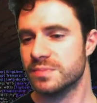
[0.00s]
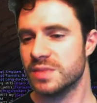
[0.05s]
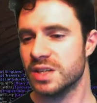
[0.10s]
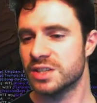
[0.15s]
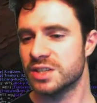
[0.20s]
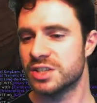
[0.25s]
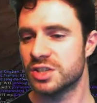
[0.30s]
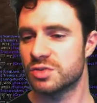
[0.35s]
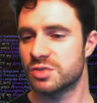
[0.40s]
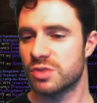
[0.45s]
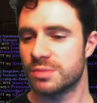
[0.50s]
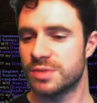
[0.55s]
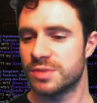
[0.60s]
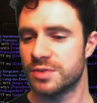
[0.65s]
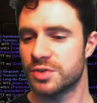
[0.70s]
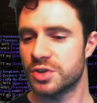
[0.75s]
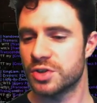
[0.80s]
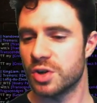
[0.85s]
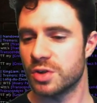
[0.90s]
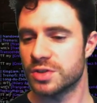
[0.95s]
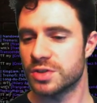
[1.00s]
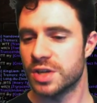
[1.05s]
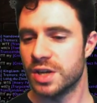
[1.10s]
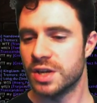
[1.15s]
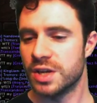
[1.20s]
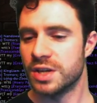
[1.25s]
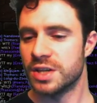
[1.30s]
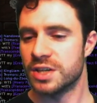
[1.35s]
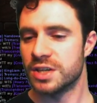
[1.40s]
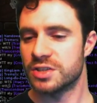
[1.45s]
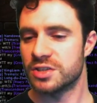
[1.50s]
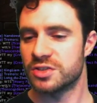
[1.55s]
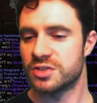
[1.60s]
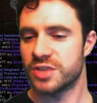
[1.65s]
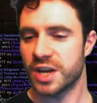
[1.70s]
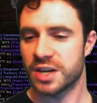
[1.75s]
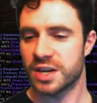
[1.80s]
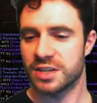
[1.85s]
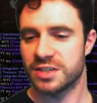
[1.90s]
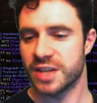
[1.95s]
Disruptive Shot is the
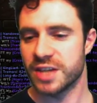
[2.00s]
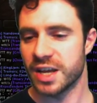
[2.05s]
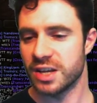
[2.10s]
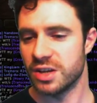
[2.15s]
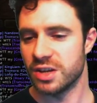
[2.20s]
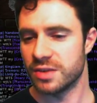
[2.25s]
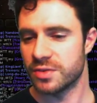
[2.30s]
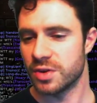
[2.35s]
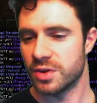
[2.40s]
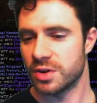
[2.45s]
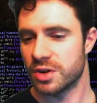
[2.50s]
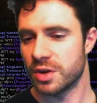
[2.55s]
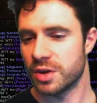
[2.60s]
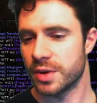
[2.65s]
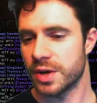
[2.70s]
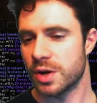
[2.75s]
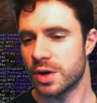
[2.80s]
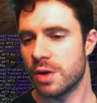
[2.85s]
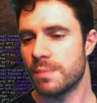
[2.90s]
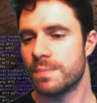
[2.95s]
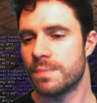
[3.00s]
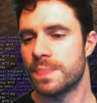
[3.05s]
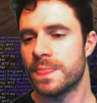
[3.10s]
second daily I've got going on.